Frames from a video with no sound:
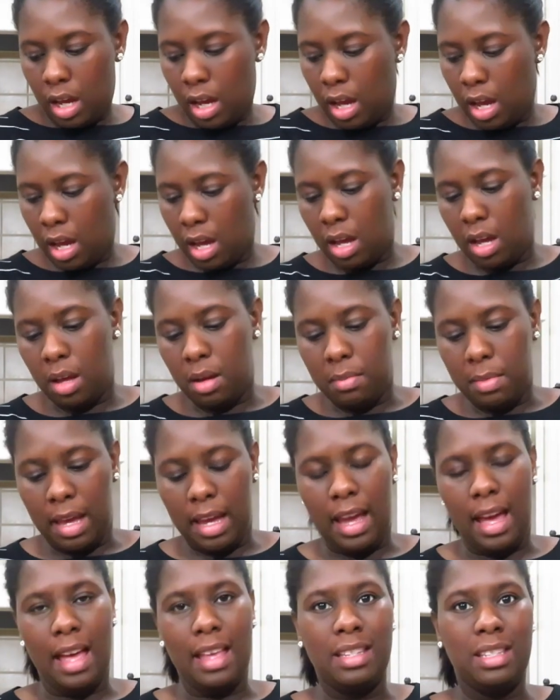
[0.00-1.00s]
Um,
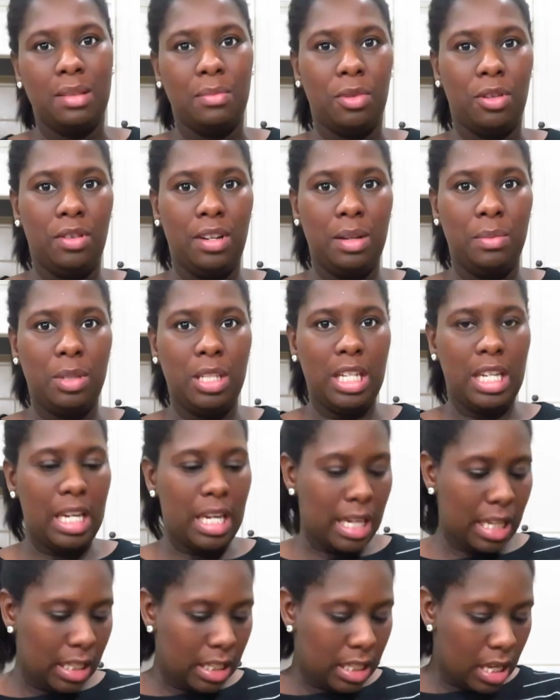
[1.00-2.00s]
I got some cream
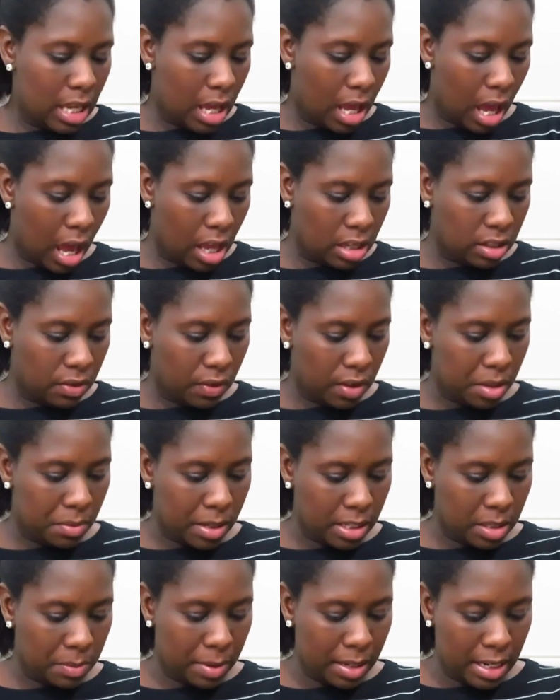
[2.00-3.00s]
cheese also for the
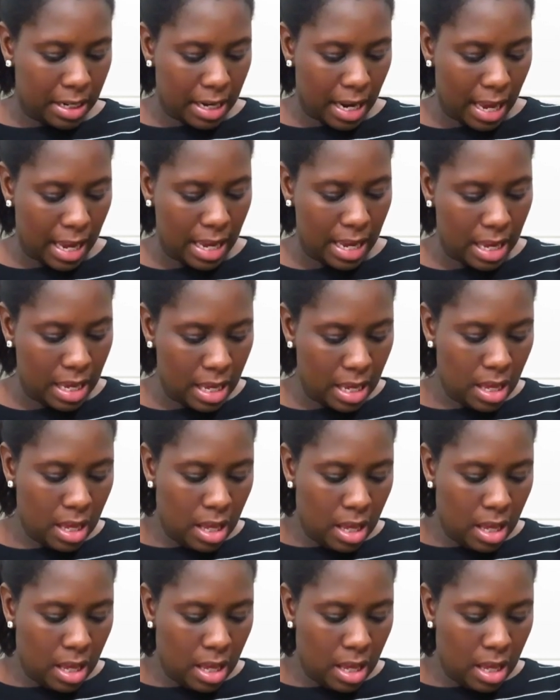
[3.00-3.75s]
recipe tonight.